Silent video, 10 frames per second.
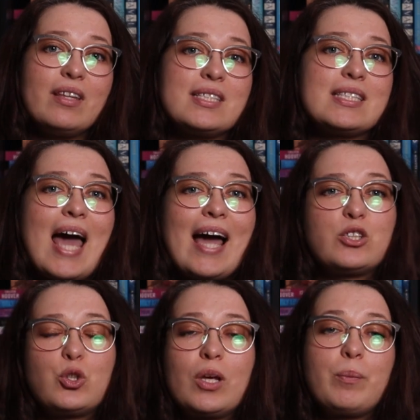this is
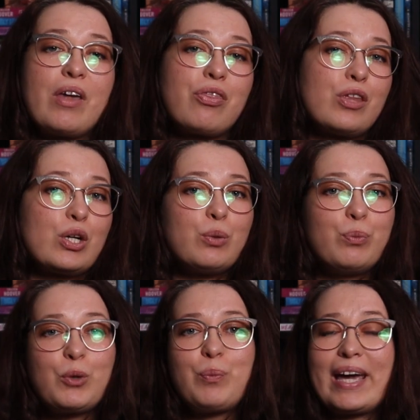actually my third
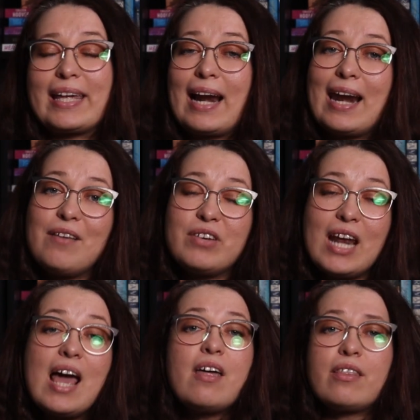book by Ira Levin
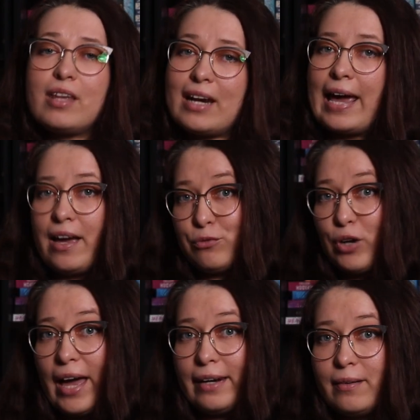that I have
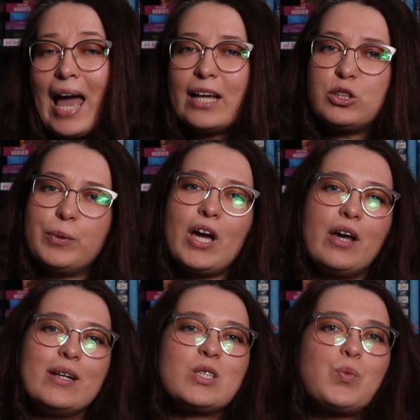read. And to be
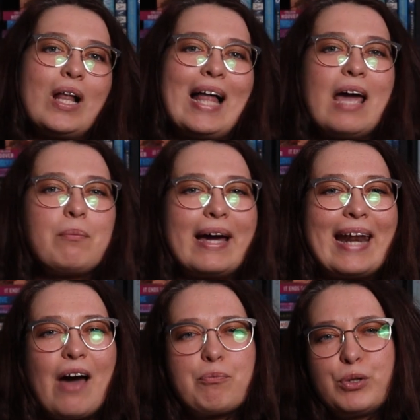honest, while I might
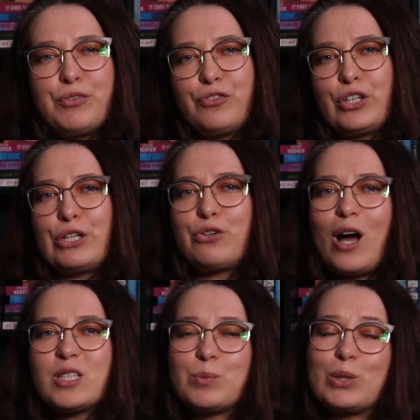have preferred
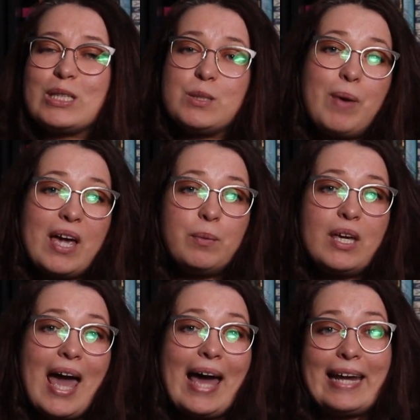Rosemary's
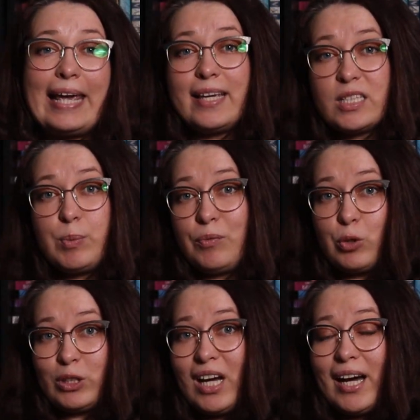Baby and A Kiss
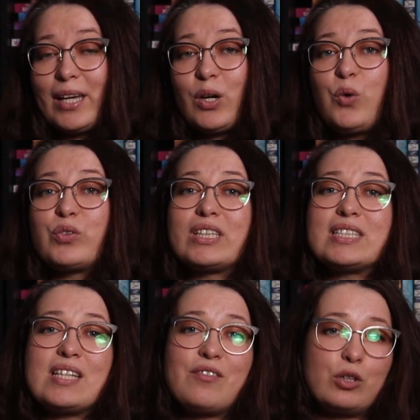Before Dying over the
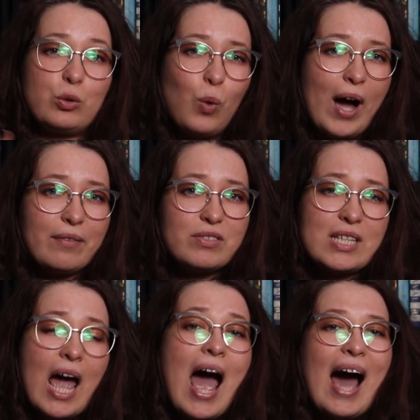Stepford Wives,
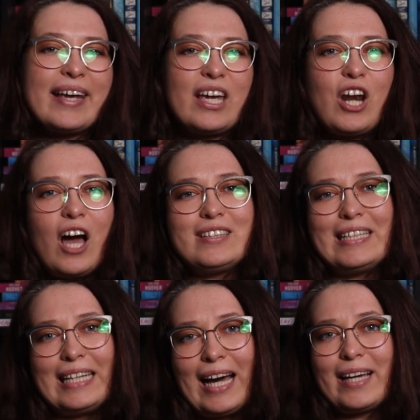I cannot
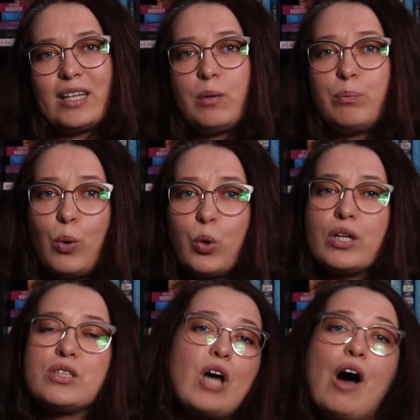deny the
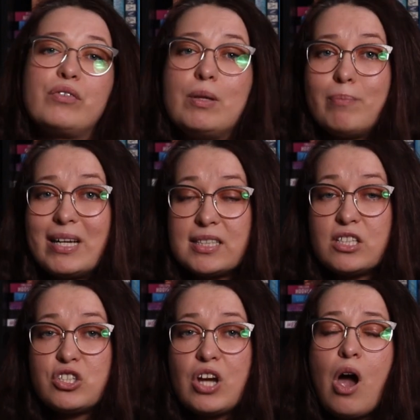importance of the
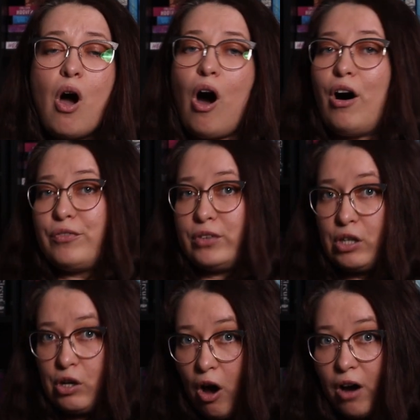message of the
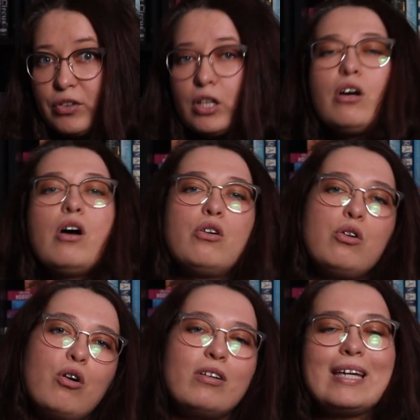novel,
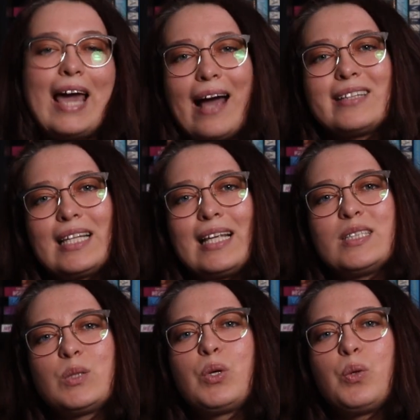nor the
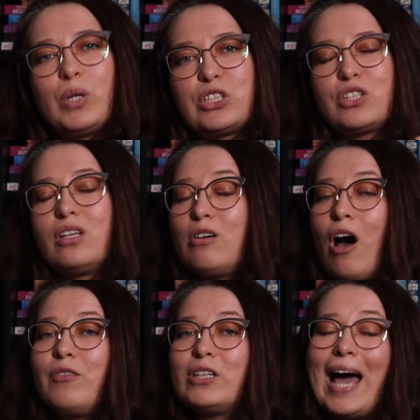excellence with which the
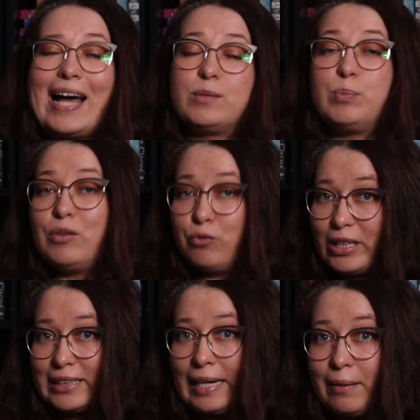novel has been
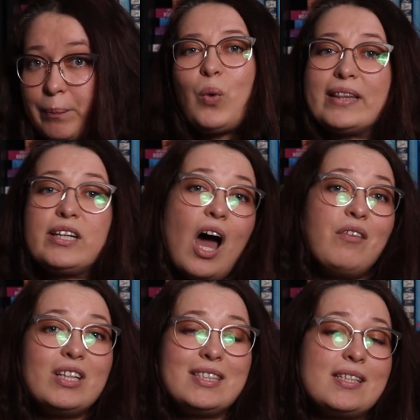written. While the
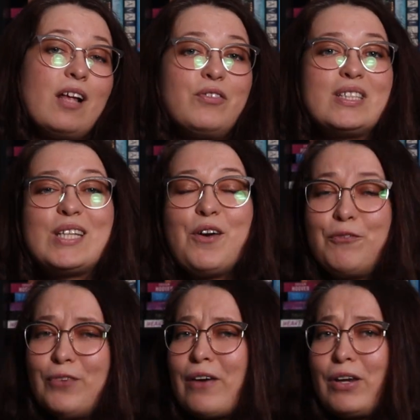novel itself is
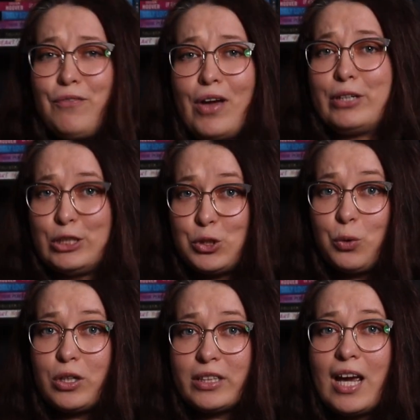very
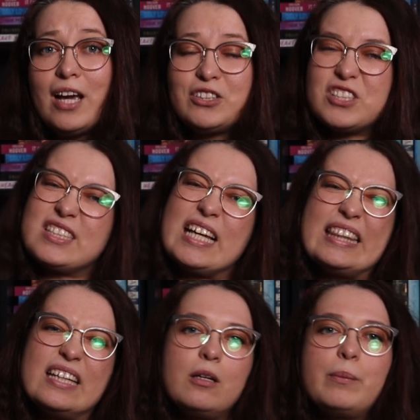short, just a
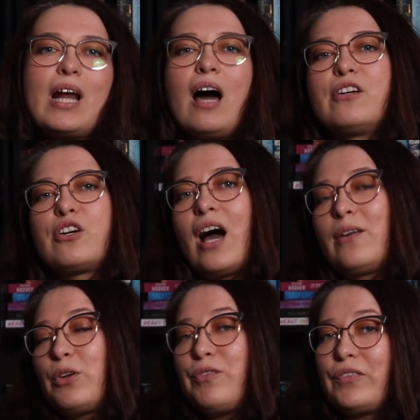little bit under
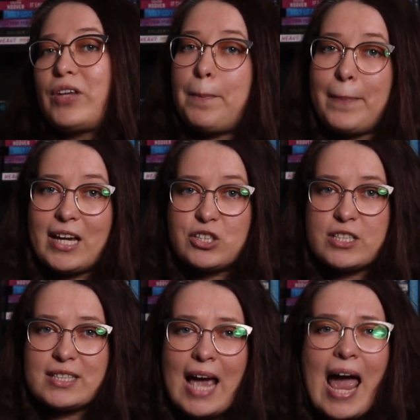150 pages,